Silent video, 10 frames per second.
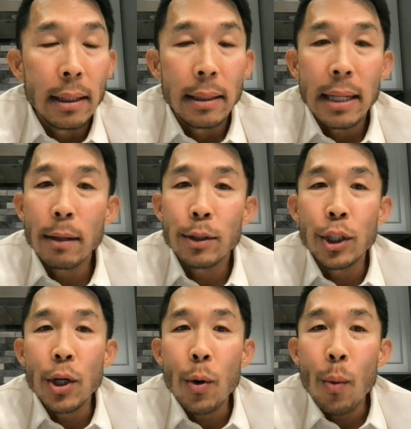Now, do you
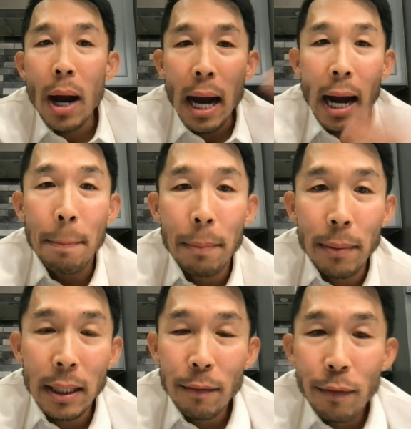know why I
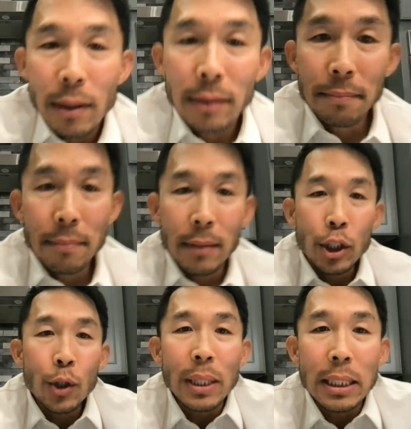believe? There's
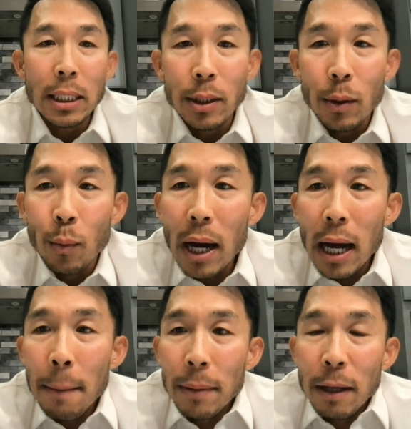two reasons why
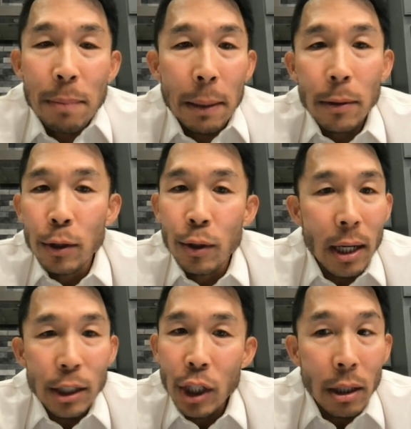I believe people do
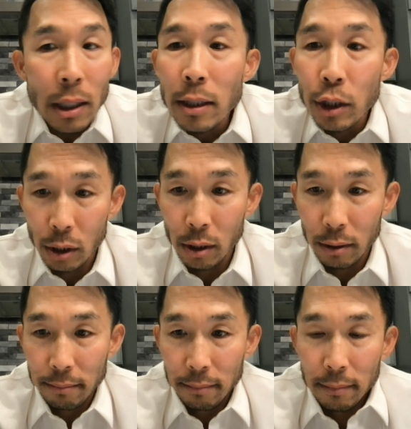not share literature.
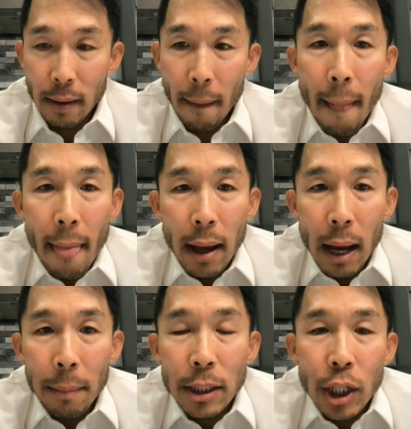
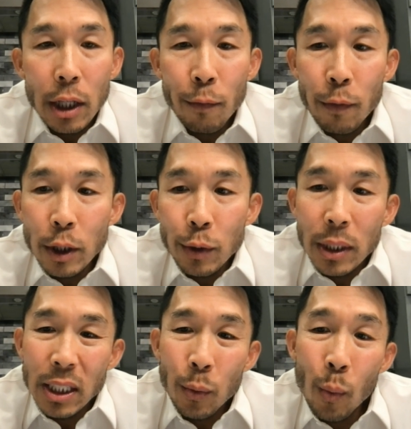I'm going to share the first
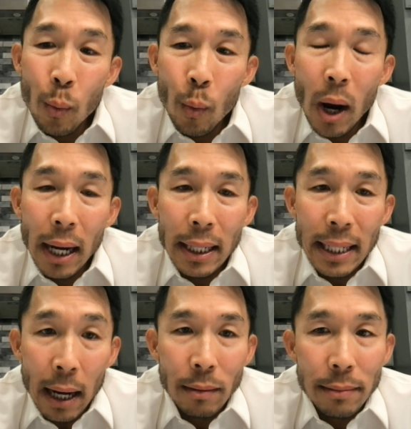reason why
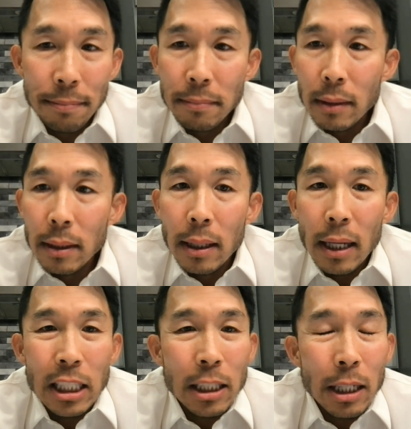now.
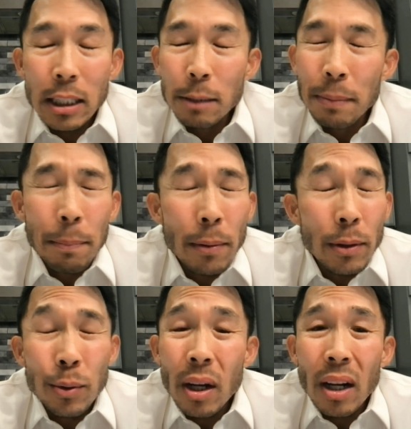It's because people
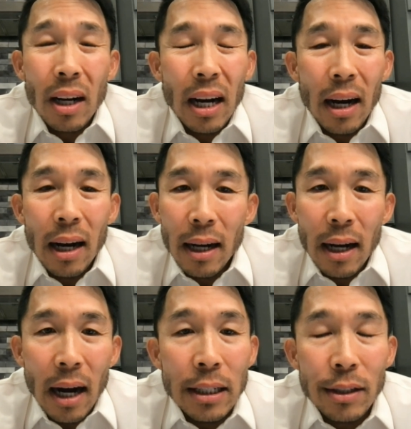do not
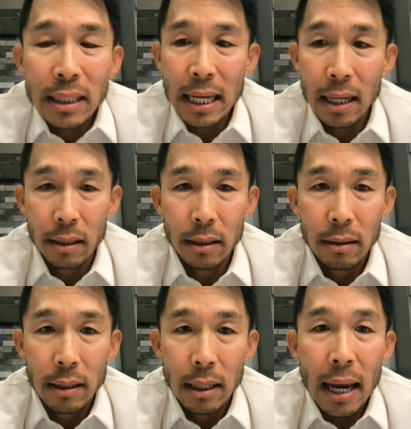understand
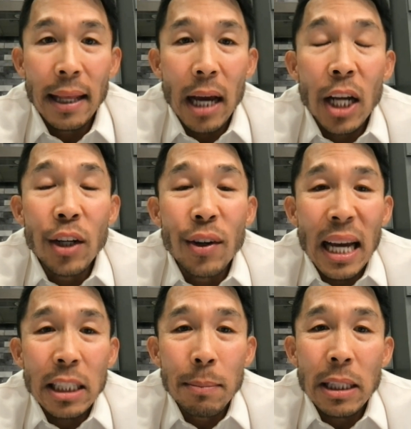and they
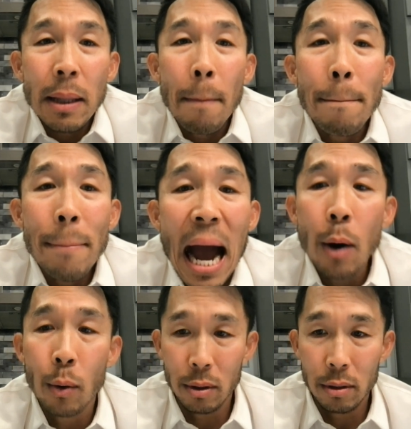underestimate the
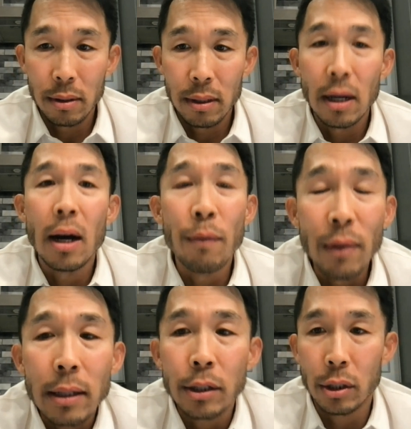power of
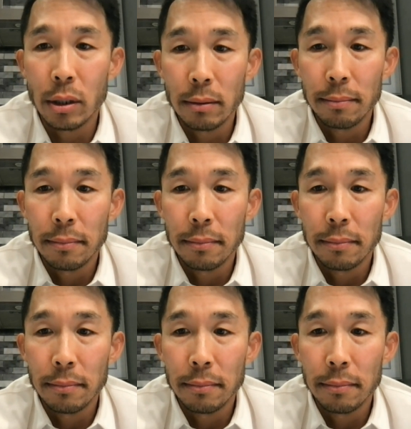literature